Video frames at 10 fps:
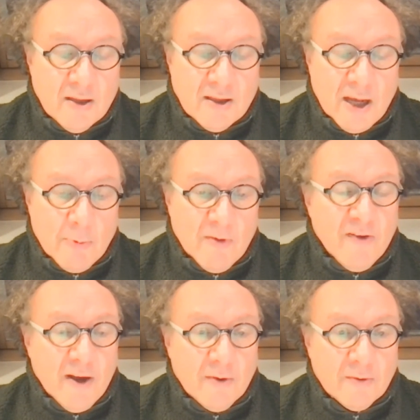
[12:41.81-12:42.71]
that were
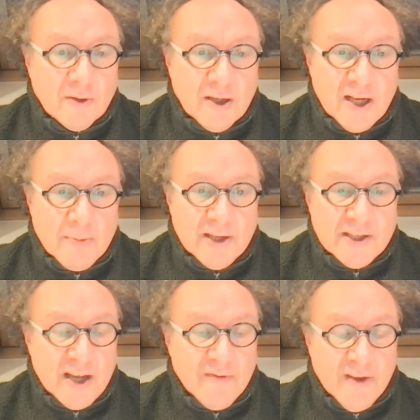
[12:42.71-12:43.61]
found in
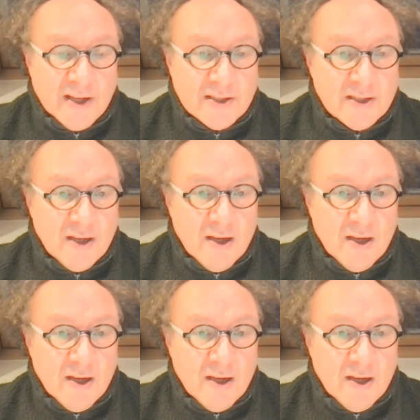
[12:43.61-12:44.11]
MECFS.